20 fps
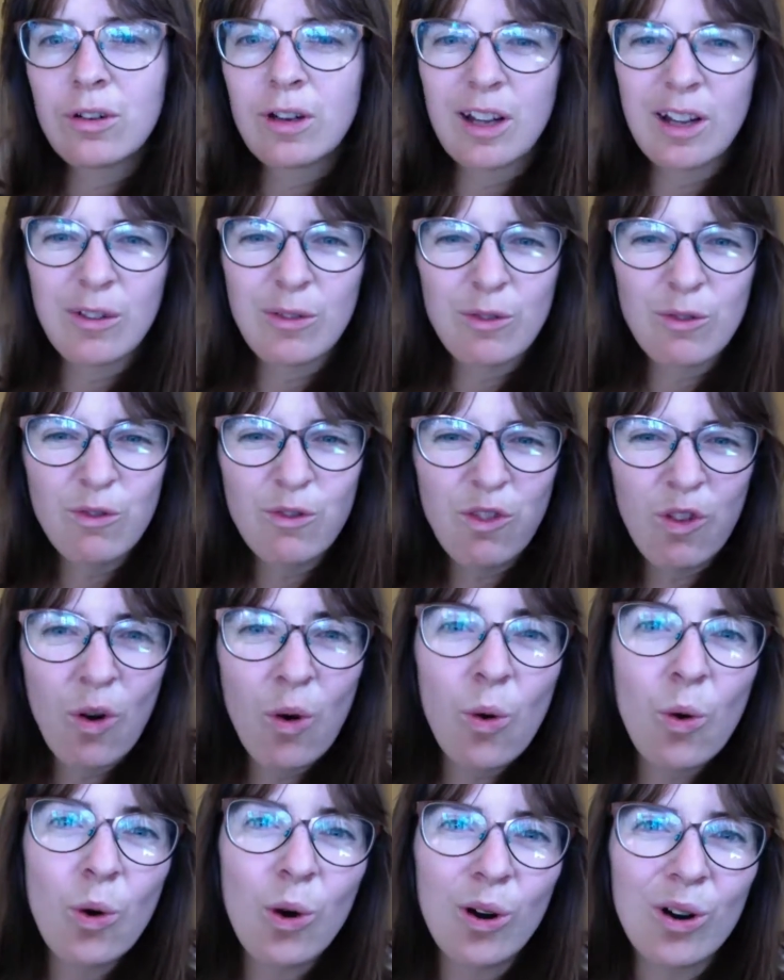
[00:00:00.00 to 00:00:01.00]
like
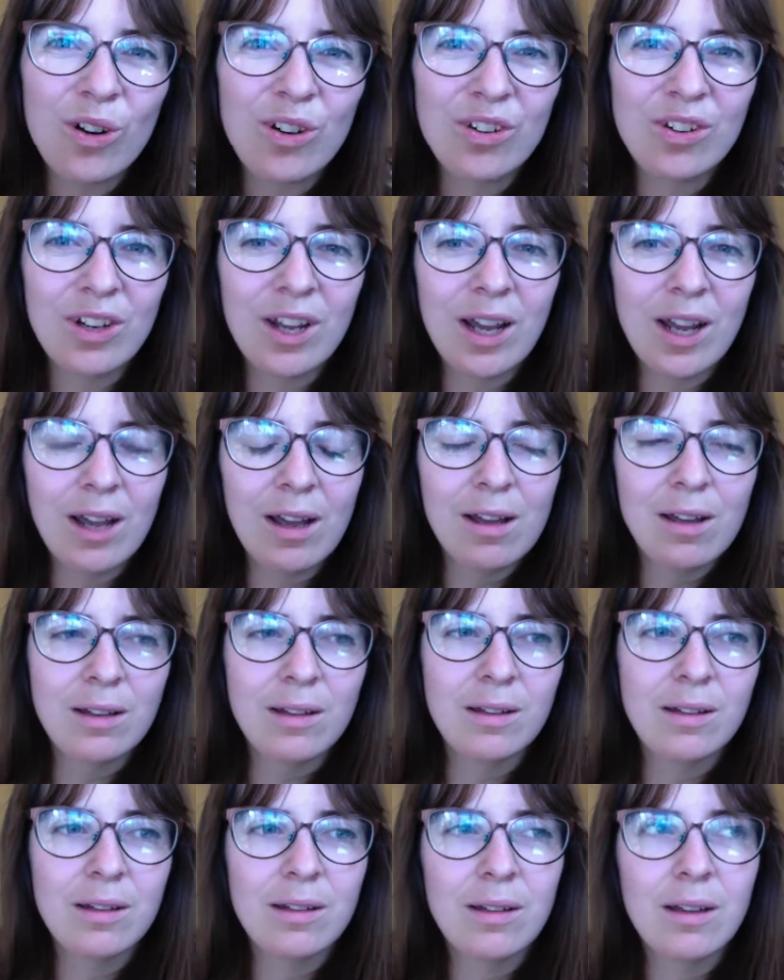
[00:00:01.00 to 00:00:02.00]
force
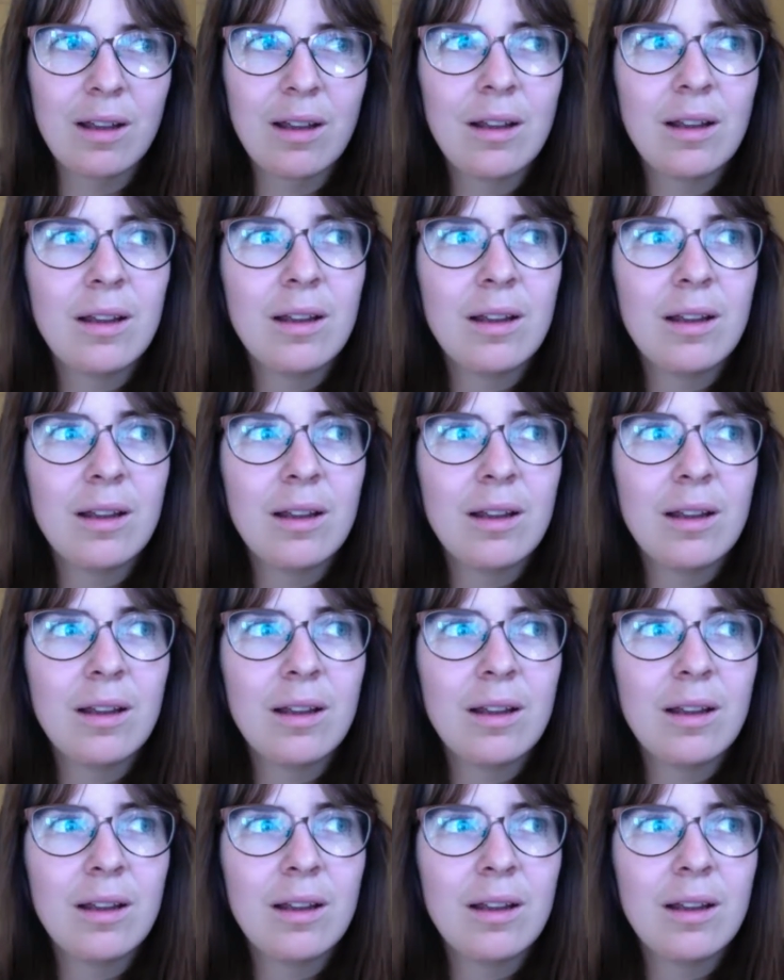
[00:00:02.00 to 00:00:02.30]
and